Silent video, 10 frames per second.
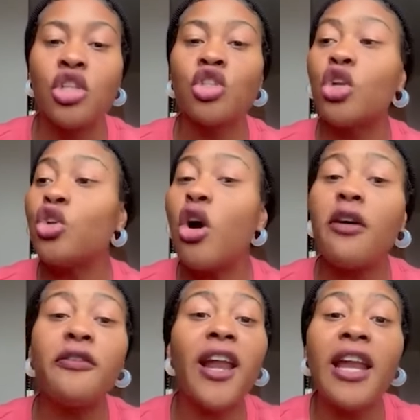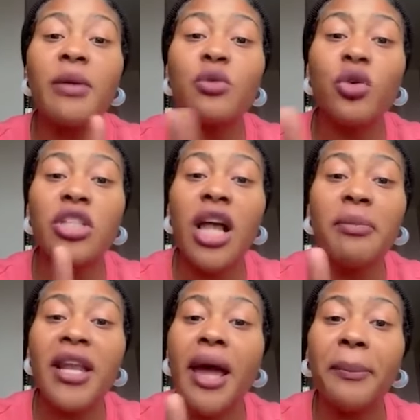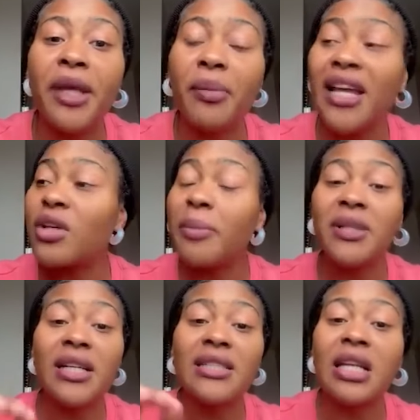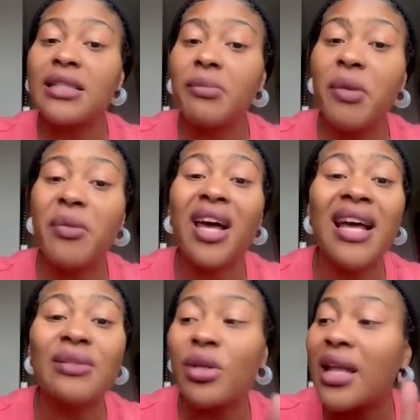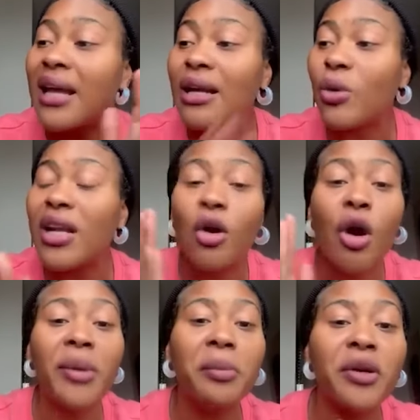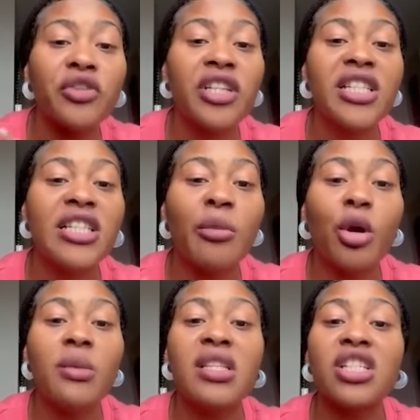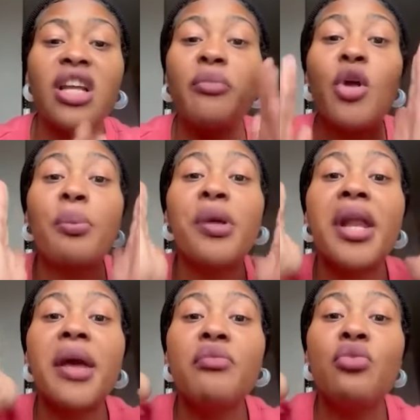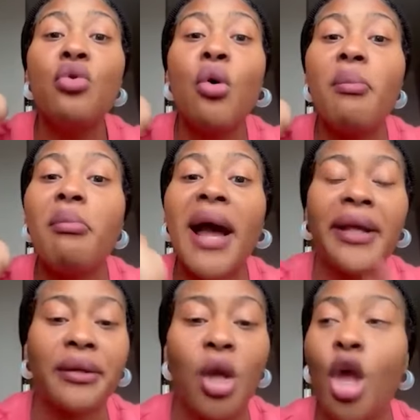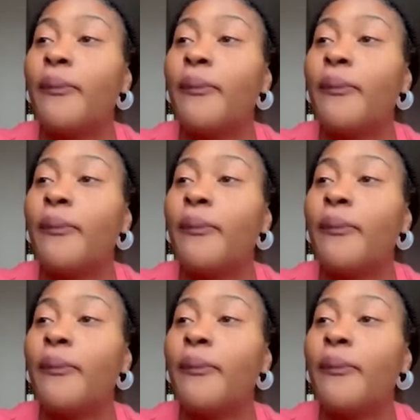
So don't follow them social media people. That's why I'm telling you, say, you see me, me not when them comment for certain things in my comment section, I'm not pay them no mind.